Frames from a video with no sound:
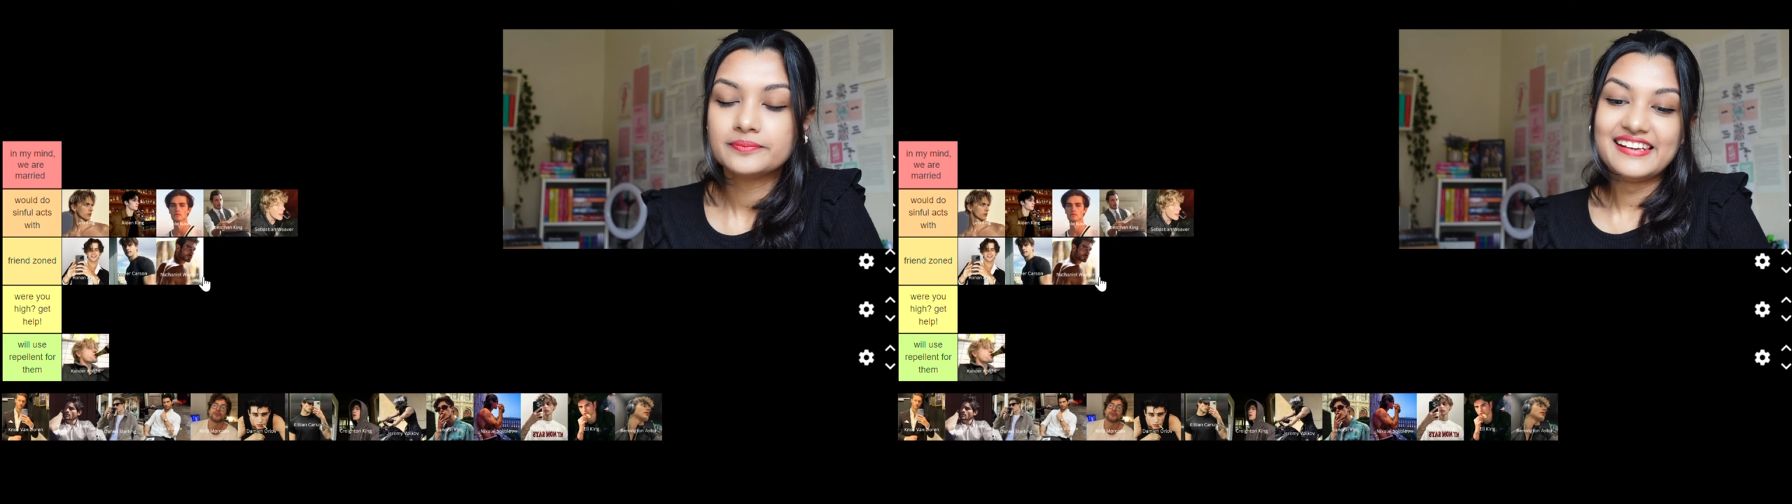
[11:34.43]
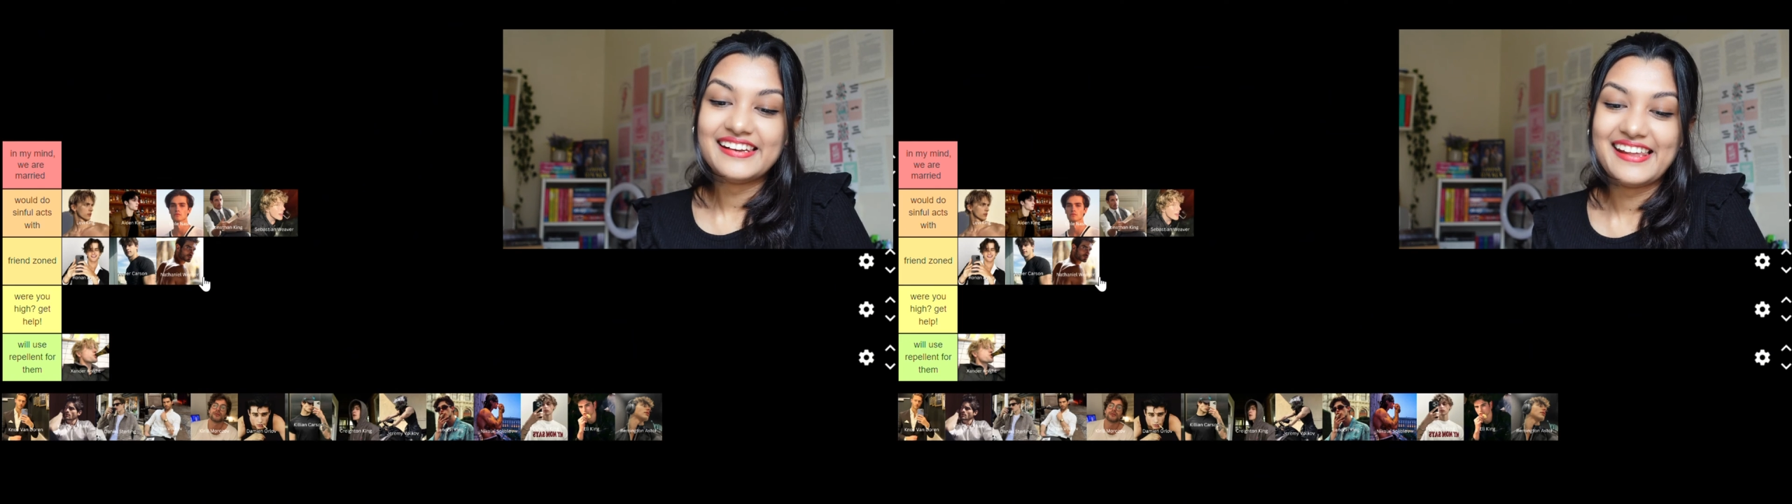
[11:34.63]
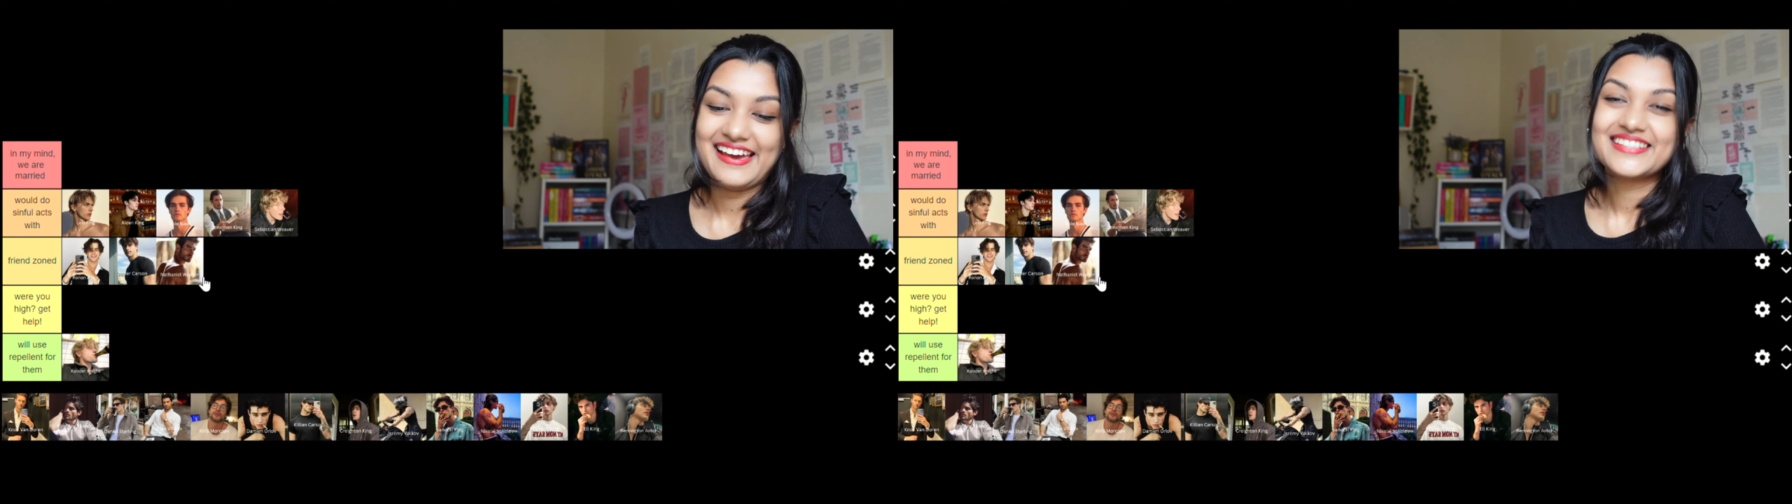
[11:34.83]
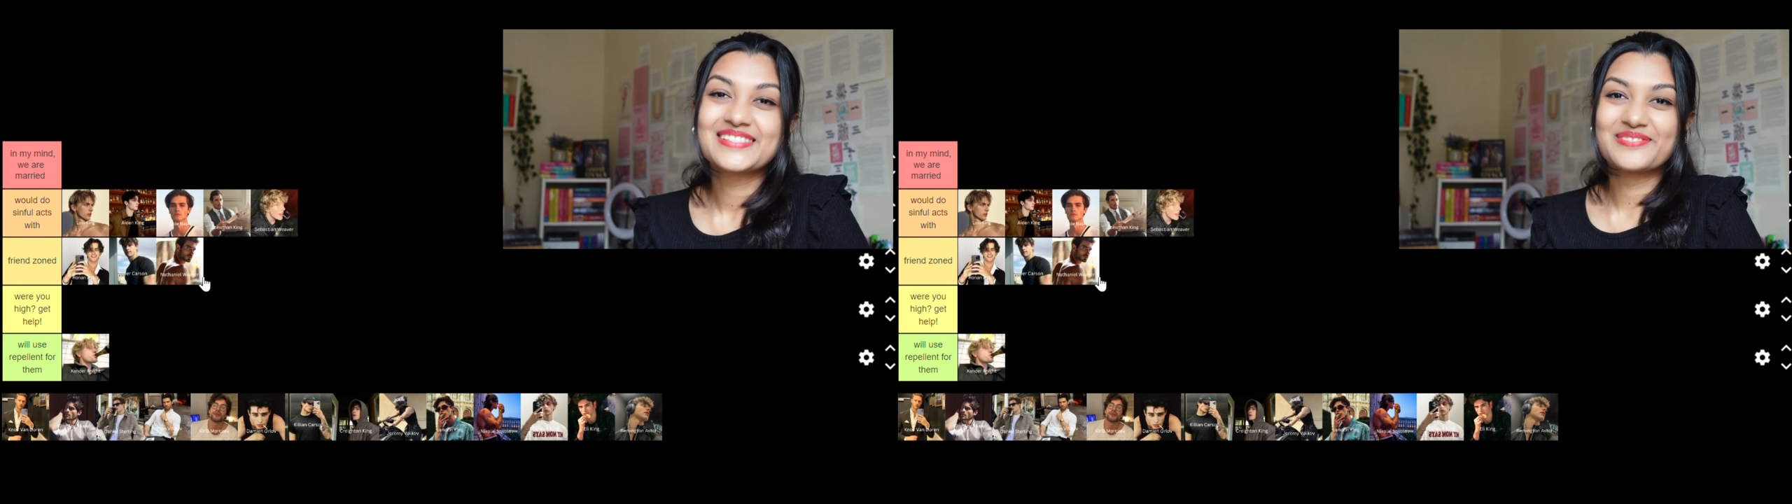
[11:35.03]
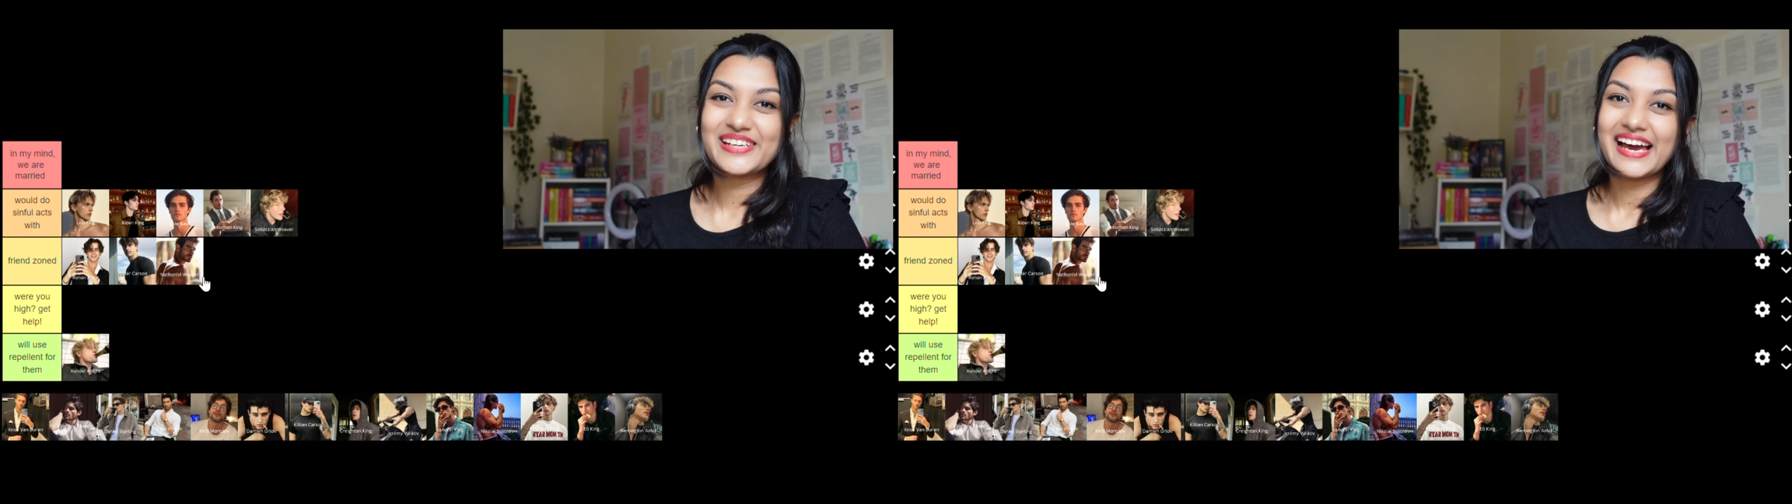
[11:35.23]
Next
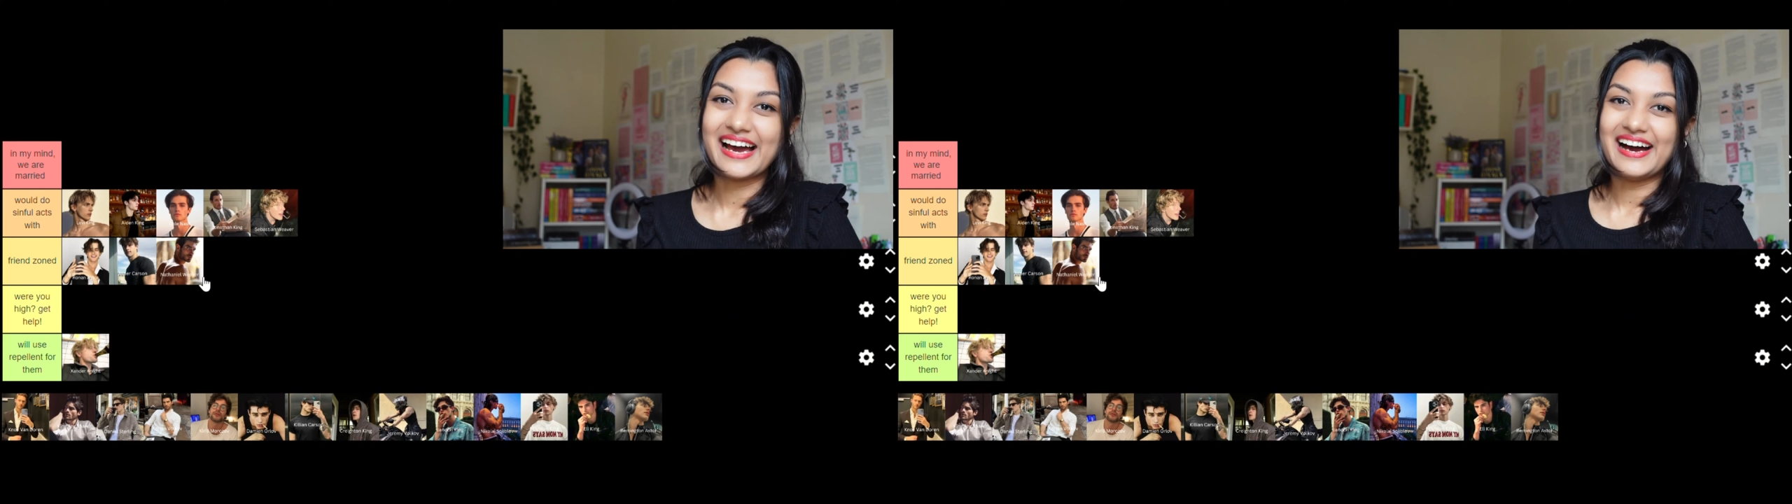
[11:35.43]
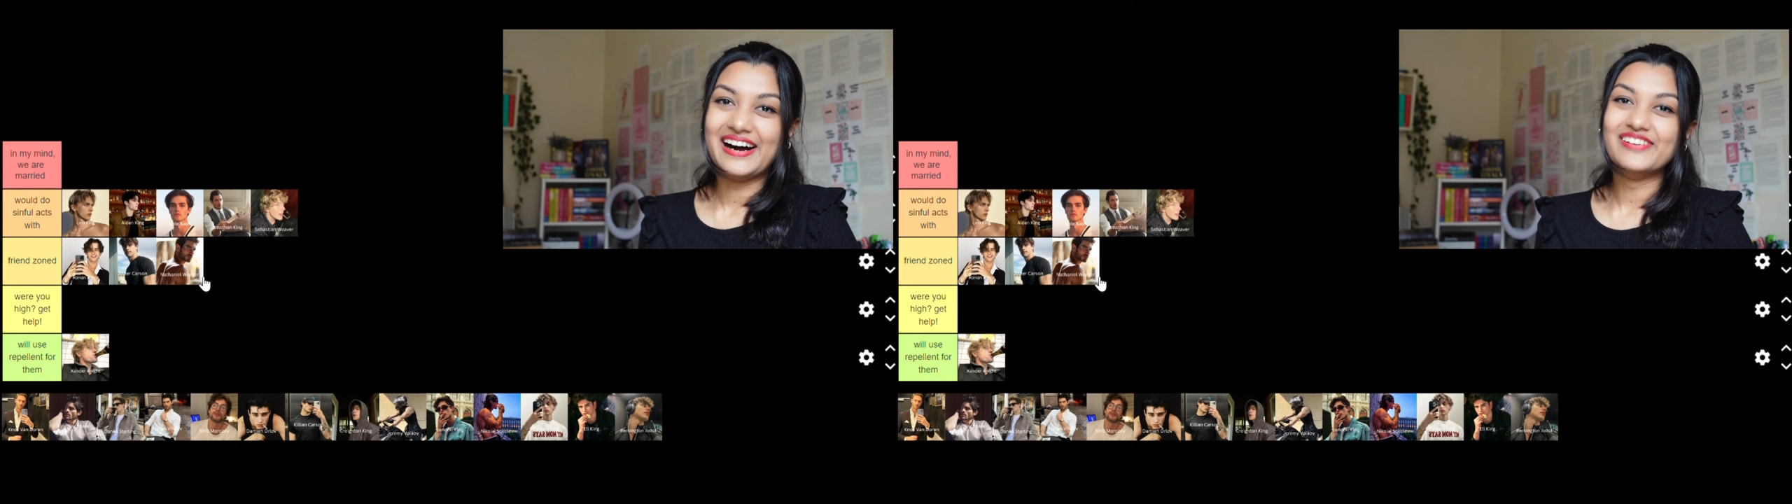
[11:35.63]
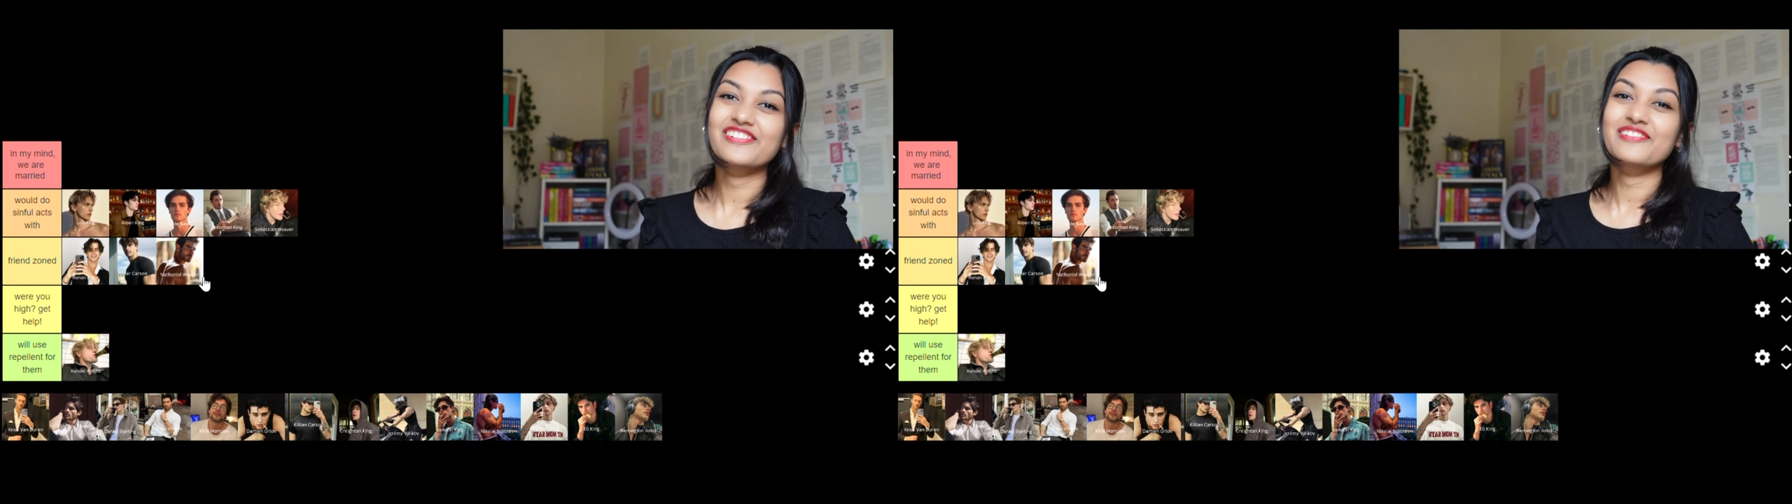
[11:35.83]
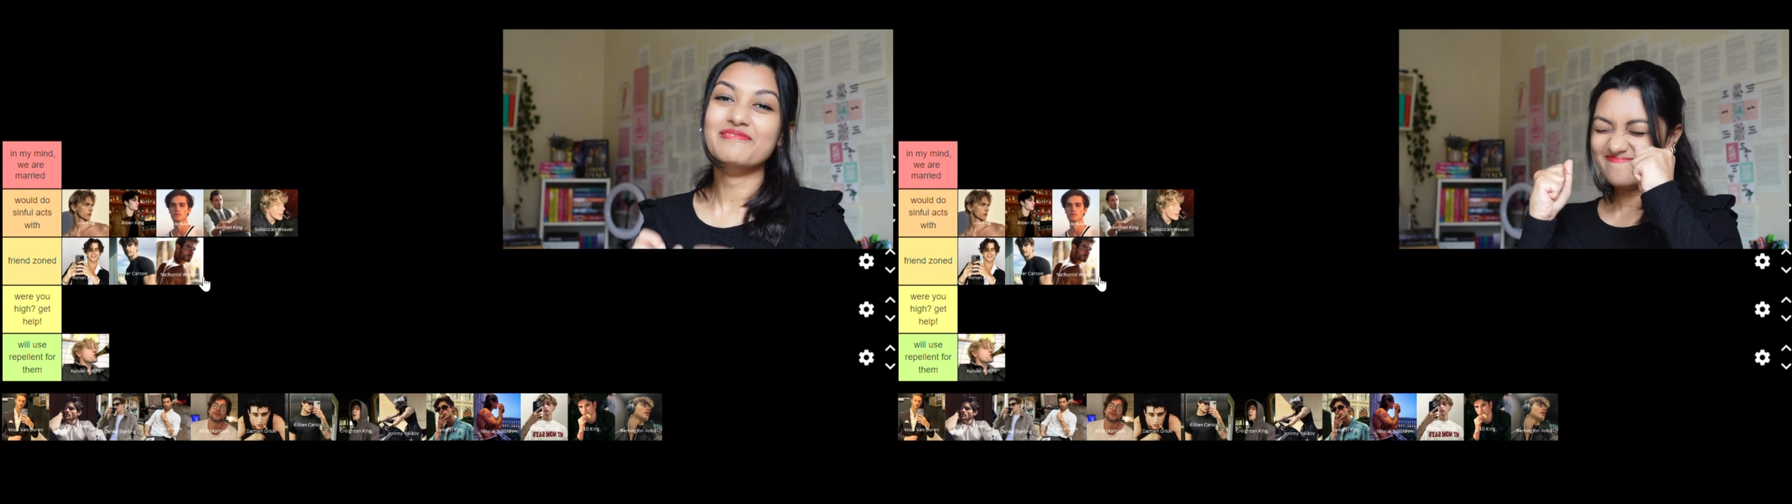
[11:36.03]
we have